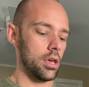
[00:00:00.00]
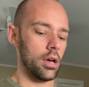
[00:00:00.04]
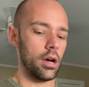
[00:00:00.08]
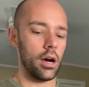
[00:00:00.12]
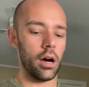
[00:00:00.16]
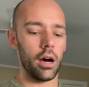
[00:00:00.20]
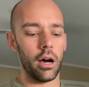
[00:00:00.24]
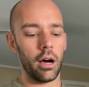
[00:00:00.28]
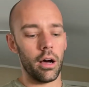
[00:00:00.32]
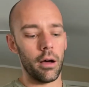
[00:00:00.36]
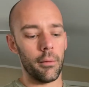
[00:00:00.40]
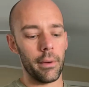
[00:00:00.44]

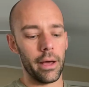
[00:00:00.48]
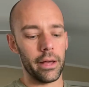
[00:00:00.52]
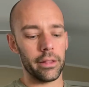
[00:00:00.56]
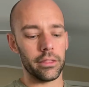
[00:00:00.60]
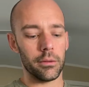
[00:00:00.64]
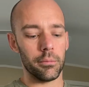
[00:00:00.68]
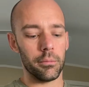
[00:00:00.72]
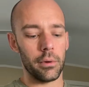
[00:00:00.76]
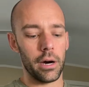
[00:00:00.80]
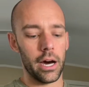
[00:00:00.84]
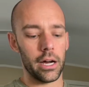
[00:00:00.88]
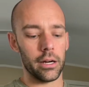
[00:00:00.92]
at
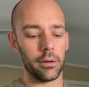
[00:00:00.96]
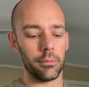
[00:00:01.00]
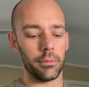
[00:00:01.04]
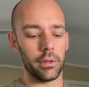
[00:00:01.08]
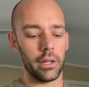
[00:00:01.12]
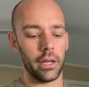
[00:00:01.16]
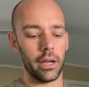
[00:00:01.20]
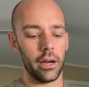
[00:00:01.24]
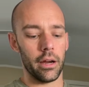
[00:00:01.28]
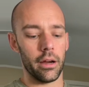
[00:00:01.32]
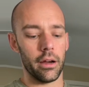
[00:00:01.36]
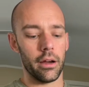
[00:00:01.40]
the bottom
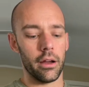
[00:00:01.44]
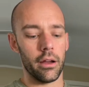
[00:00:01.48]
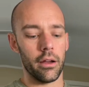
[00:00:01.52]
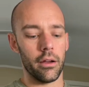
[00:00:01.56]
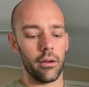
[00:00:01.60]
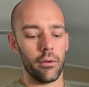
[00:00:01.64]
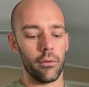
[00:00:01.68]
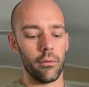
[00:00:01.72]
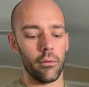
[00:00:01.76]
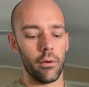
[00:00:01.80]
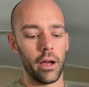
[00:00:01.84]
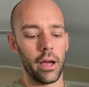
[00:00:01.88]
there,
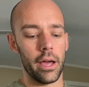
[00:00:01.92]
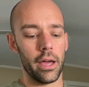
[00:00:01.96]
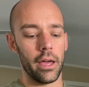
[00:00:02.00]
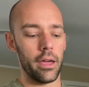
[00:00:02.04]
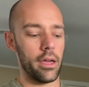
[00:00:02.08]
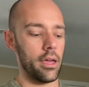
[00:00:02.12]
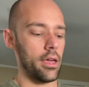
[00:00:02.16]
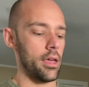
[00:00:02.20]
right?